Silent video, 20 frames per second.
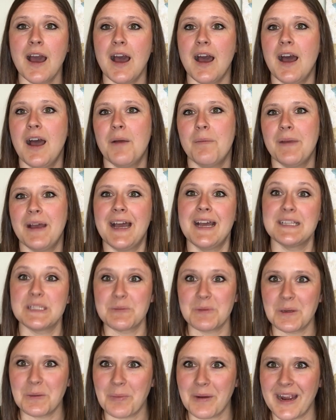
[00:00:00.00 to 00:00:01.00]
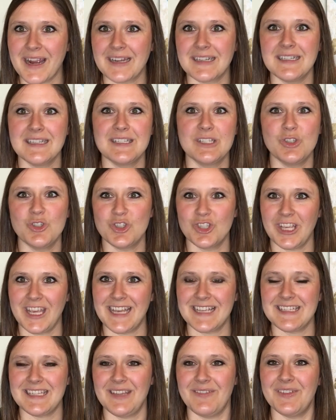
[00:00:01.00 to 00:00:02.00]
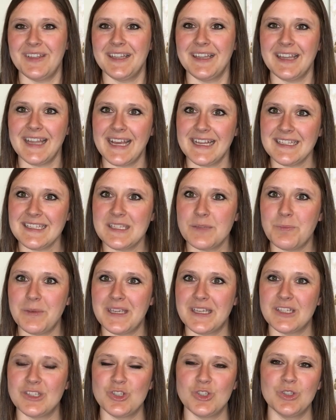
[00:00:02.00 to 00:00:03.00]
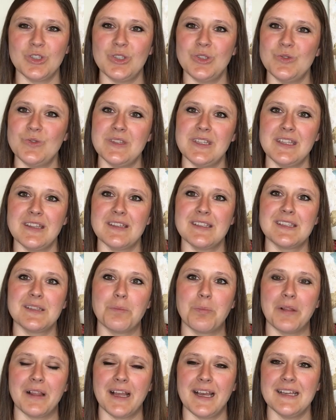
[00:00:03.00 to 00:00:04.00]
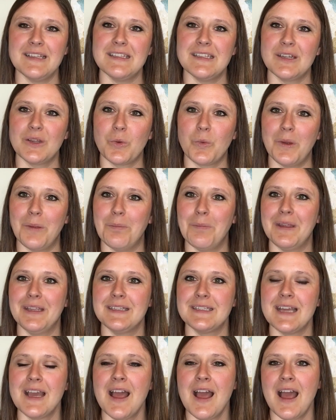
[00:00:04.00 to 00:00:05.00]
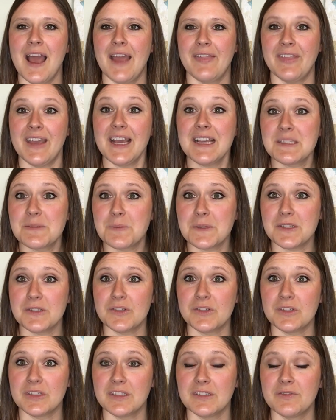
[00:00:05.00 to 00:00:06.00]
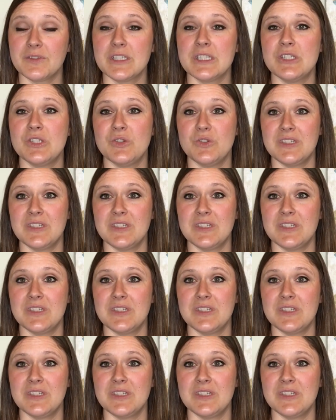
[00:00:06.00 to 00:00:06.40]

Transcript: Um, a hospital practice usually has even less because you're using the supplies and equipment at the hospital to deliveries.